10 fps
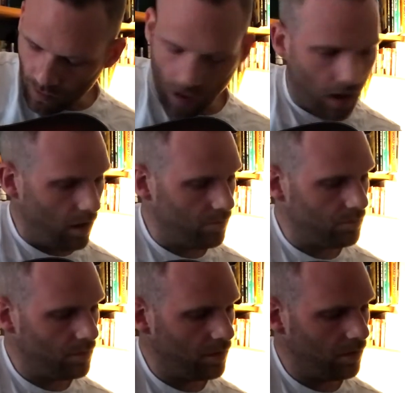
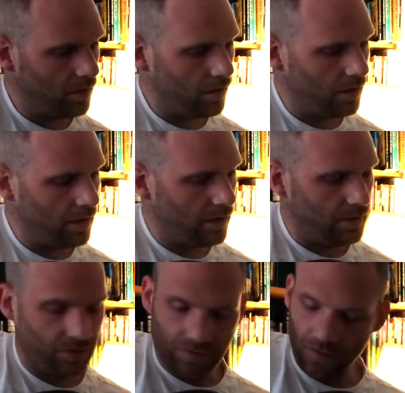I'm
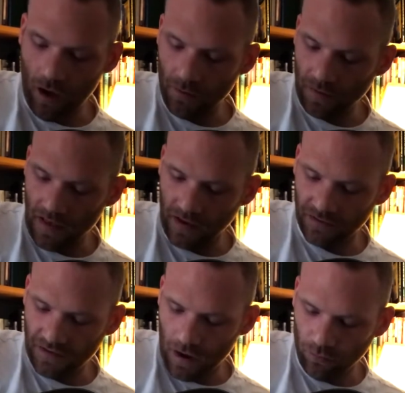playing a
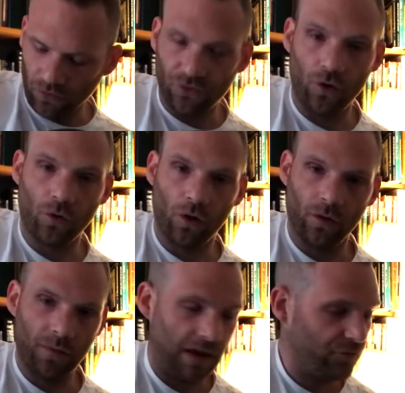downstroke on the
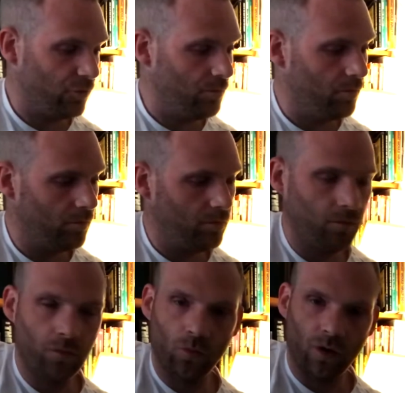plectrum
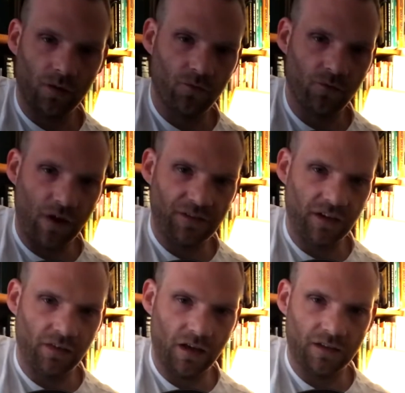when I'm
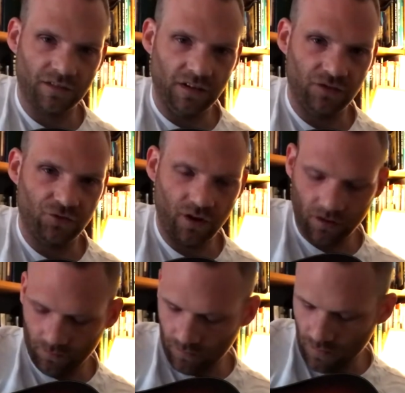fretting that D
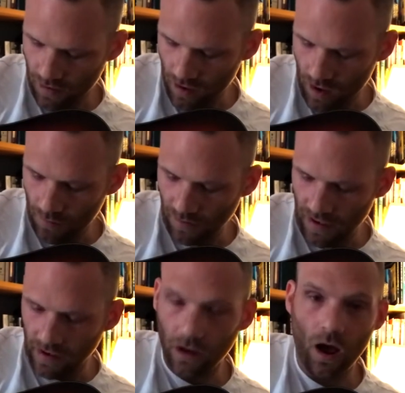string. I'm
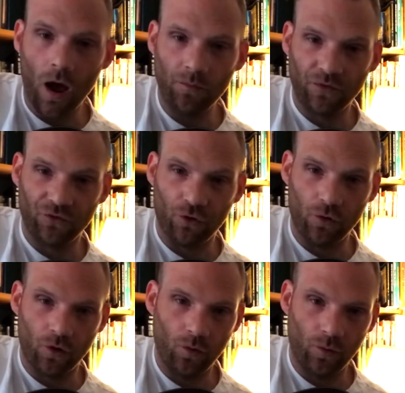playing an
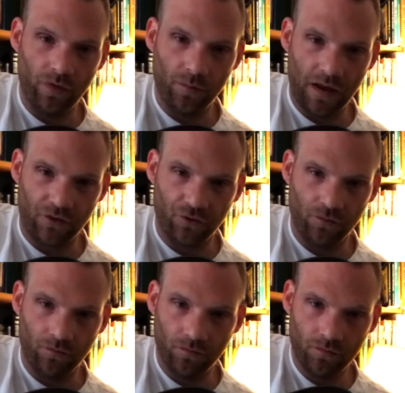upstroke with the
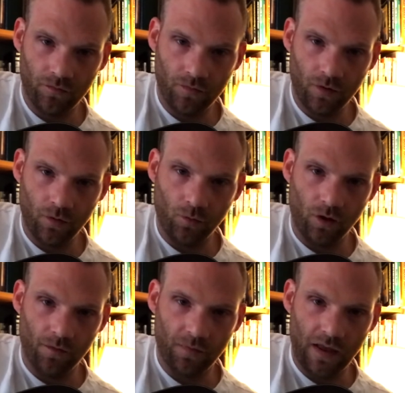plectrum when
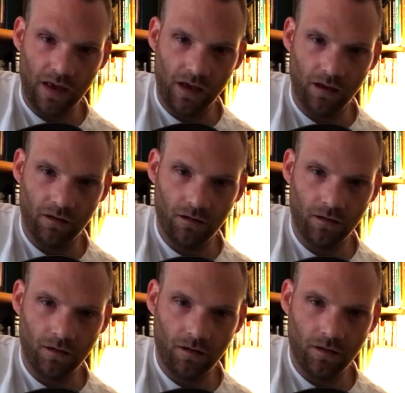I'm playing
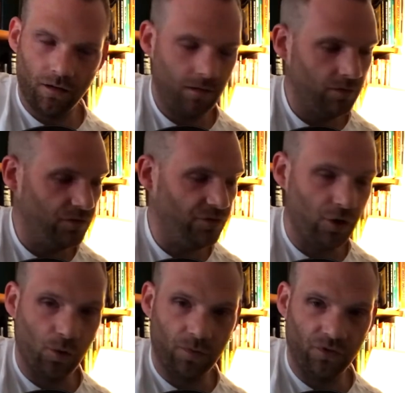the
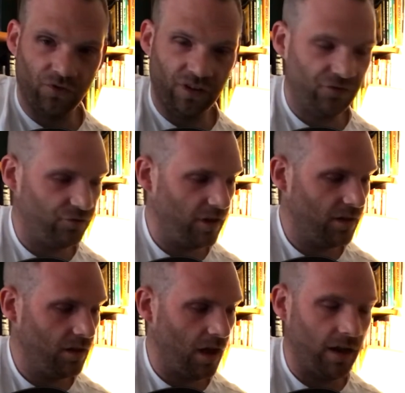open G string,
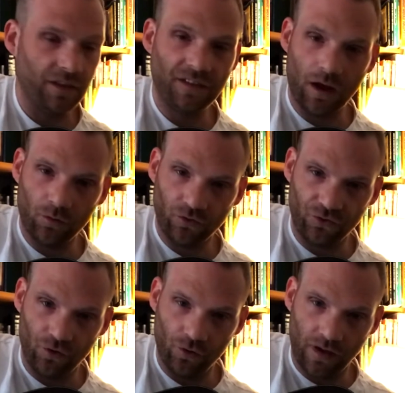and a
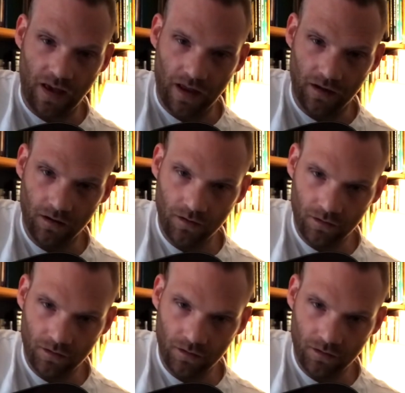downstroke again